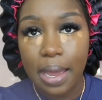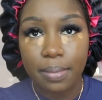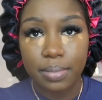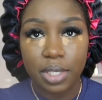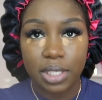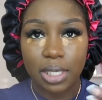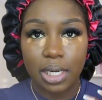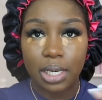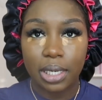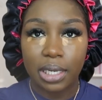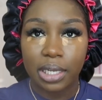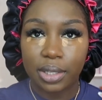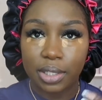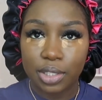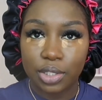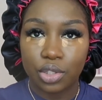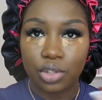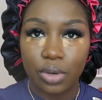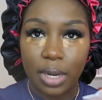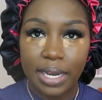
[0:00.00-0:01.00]
I'm just going to let
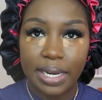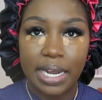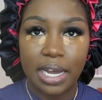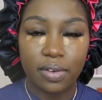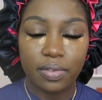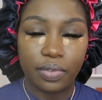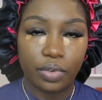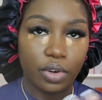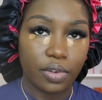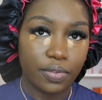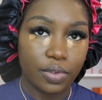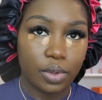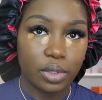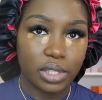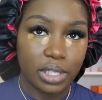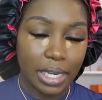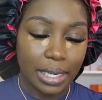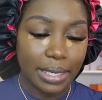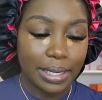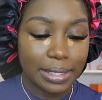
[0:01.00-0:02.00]
this dry down for a few
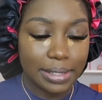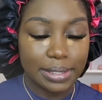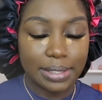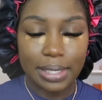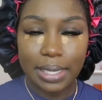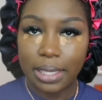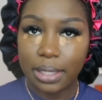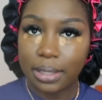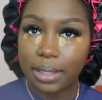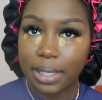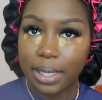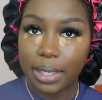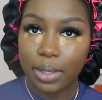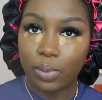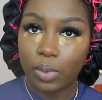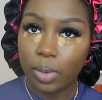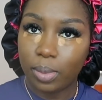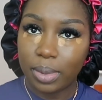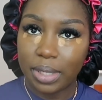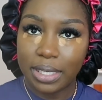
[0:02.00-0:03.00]
seconds and then
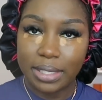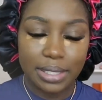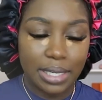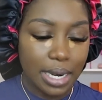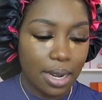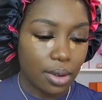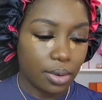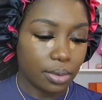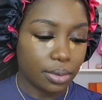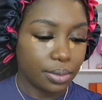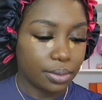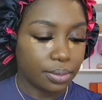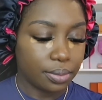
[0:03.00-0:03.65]
we'll blend it out.